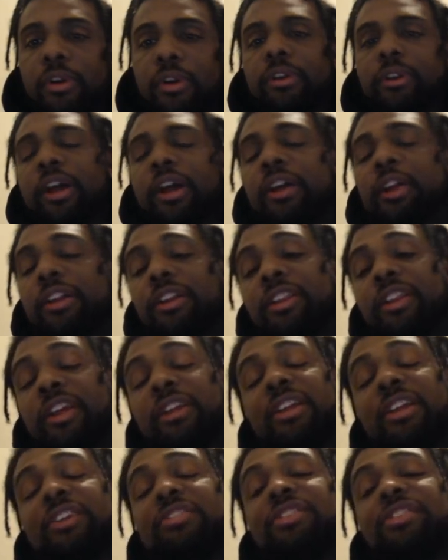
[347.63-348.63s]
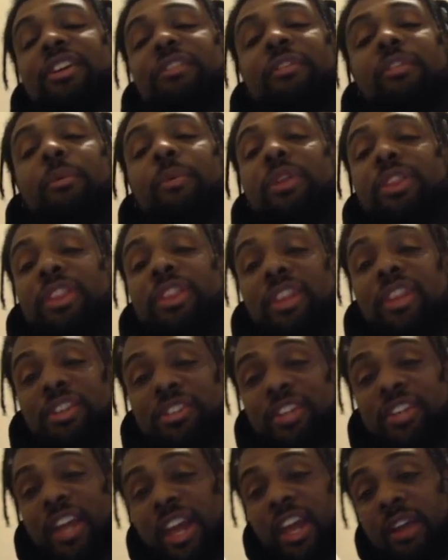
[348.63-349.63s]
Now the thing that's different with this
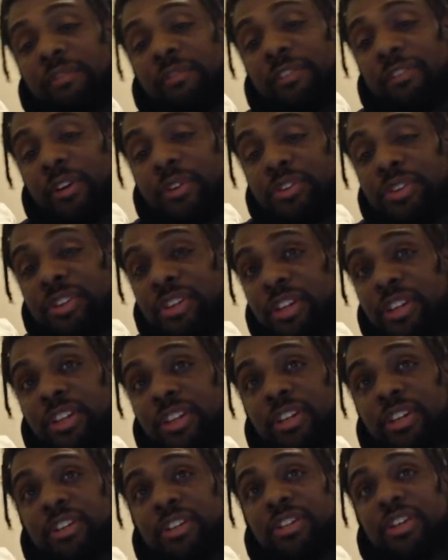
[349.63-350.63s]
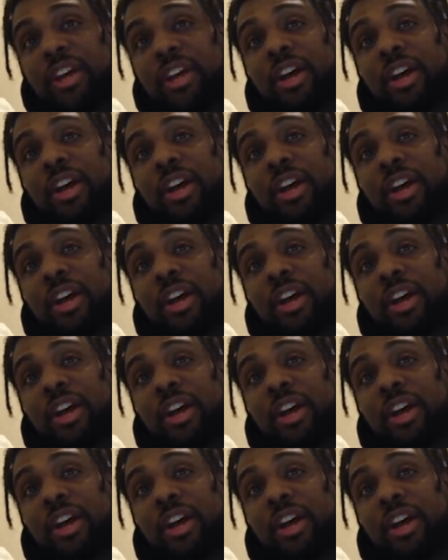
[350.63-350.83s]
game versus